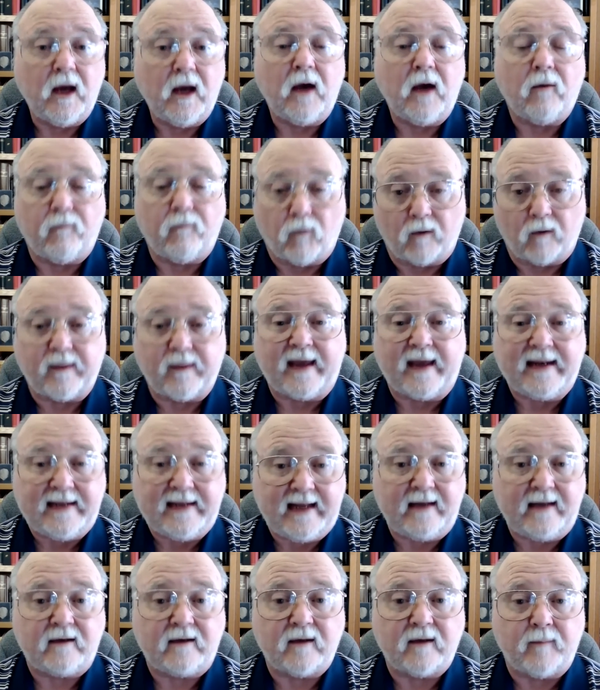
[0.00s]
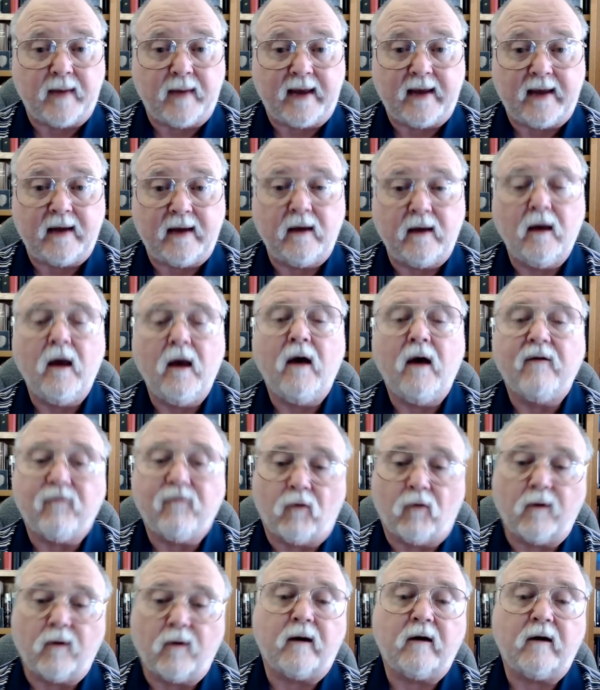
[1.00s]
where they need to be
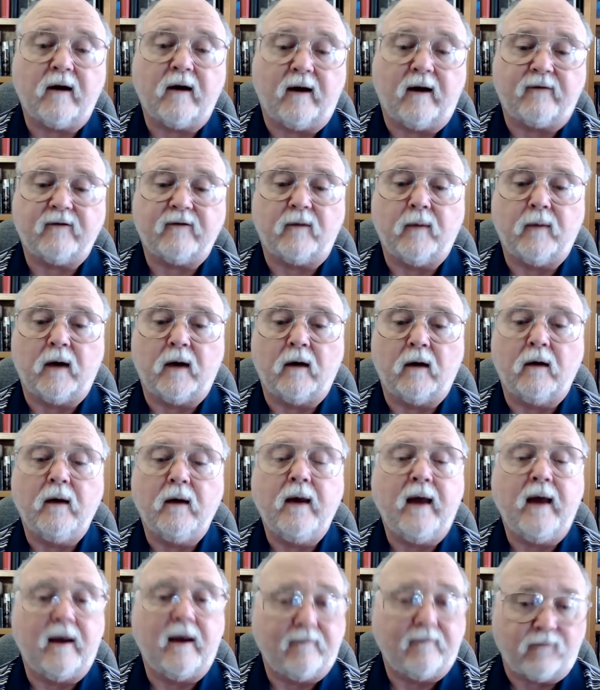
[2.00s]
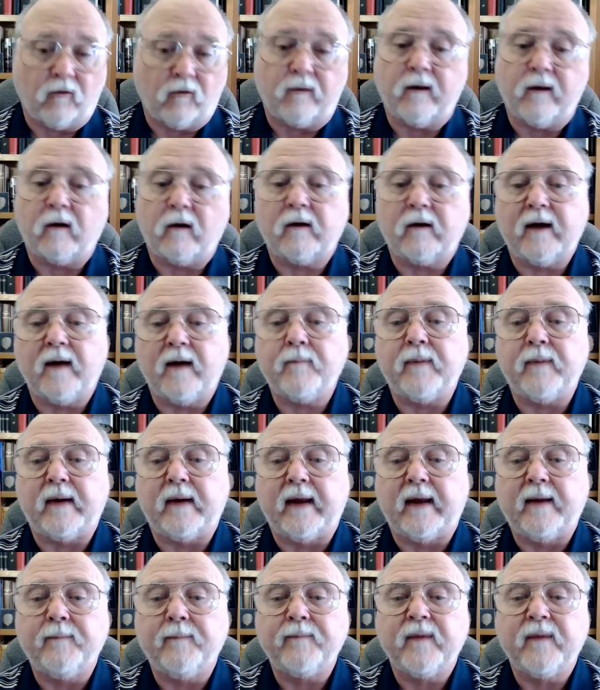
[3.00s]
for their customer and for their
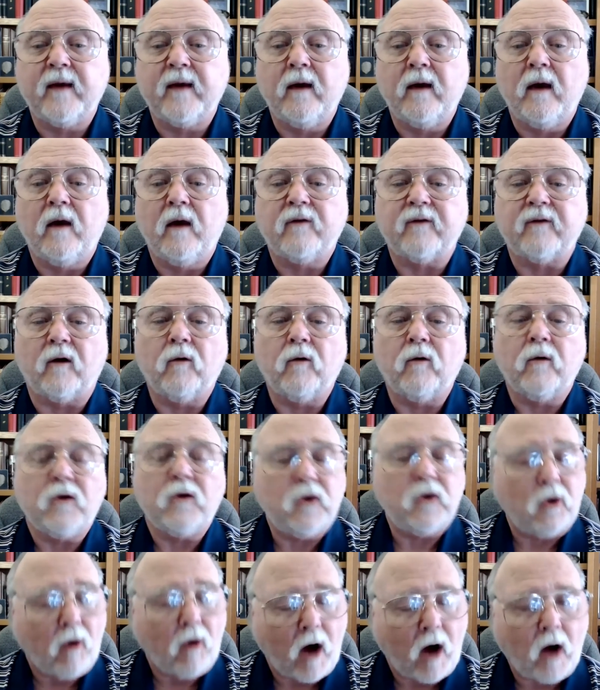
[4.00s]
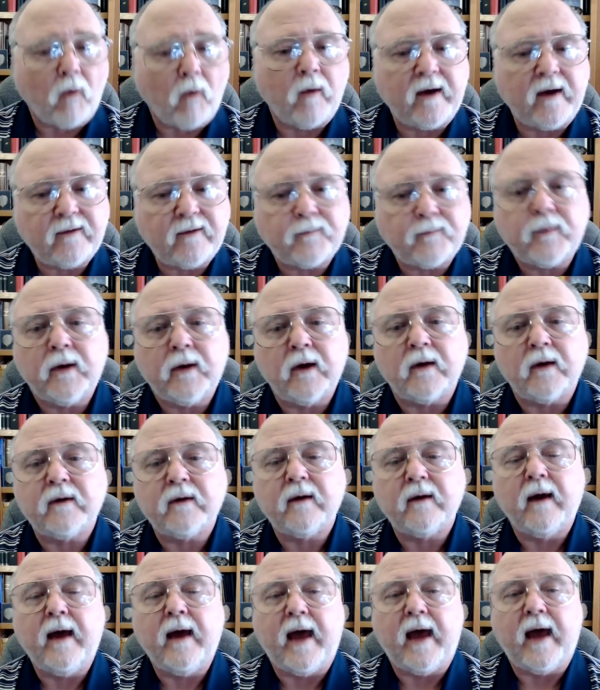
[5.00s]
company. So you always put,
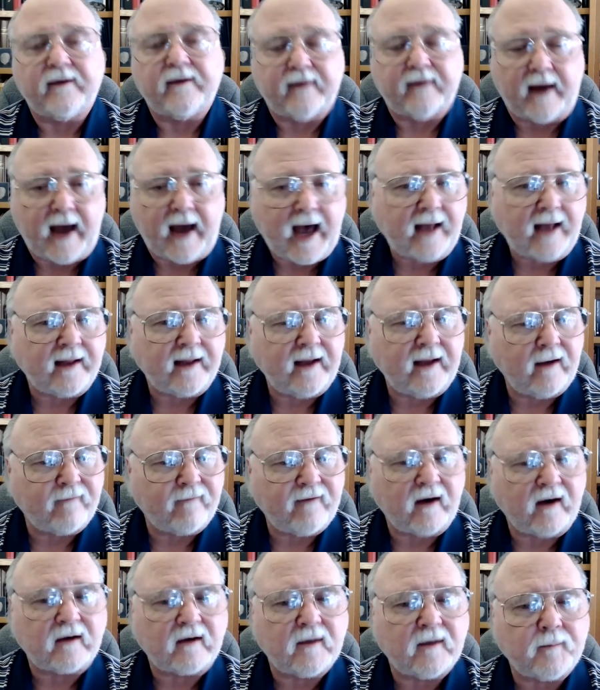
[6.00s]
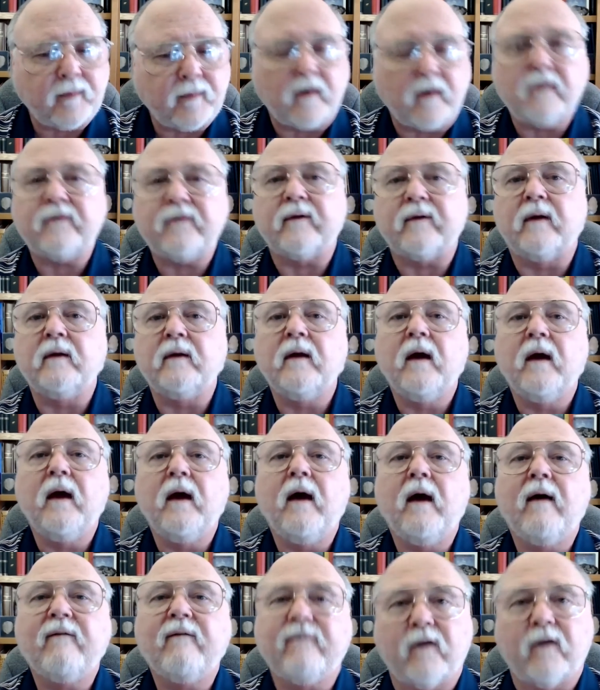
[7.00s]
as a highly effective person,
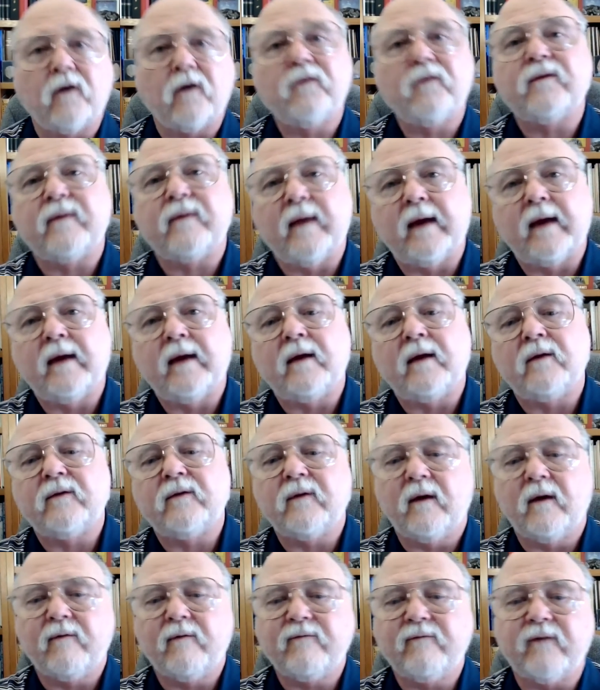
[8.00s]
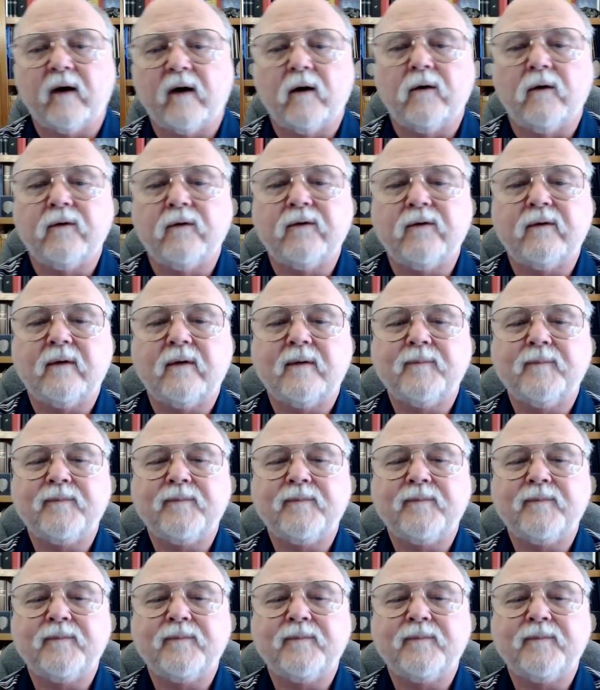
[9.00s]
first things first.